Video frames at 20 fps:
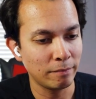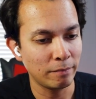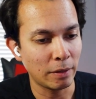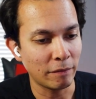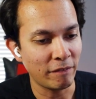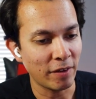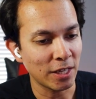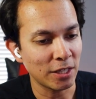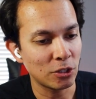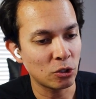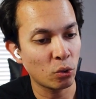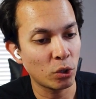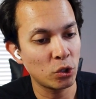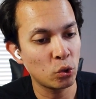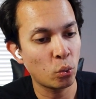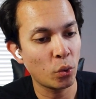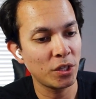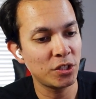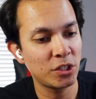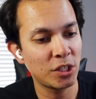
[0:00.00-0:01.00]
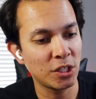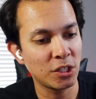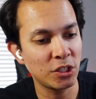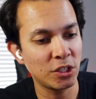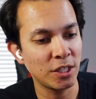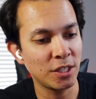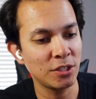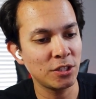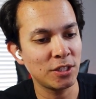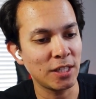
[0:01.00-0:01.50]
the fact it's only 26
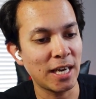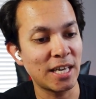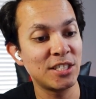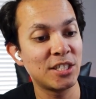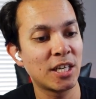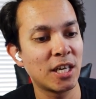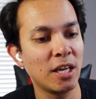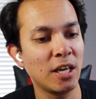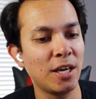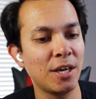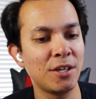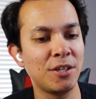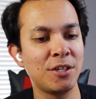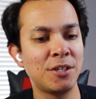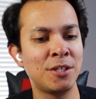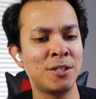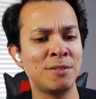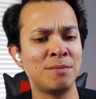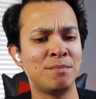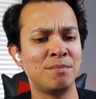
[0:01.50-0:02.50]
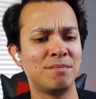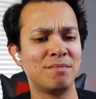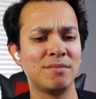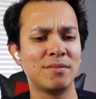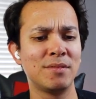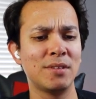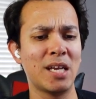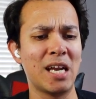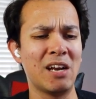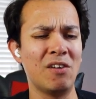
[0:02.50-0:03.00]
cents as a collector,
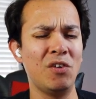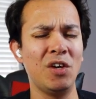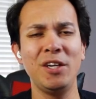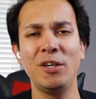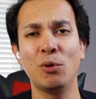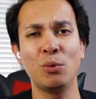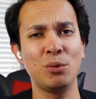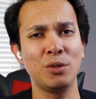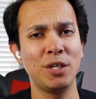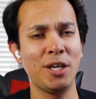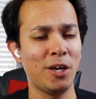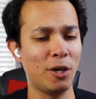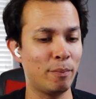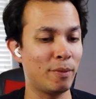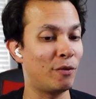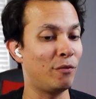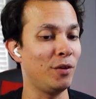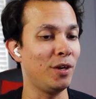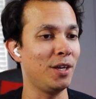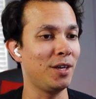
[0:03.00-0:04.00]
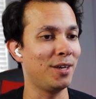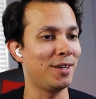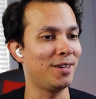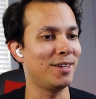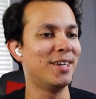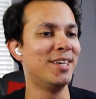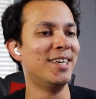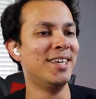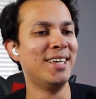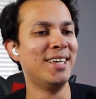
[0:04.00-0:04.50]
I really don't care about reading it.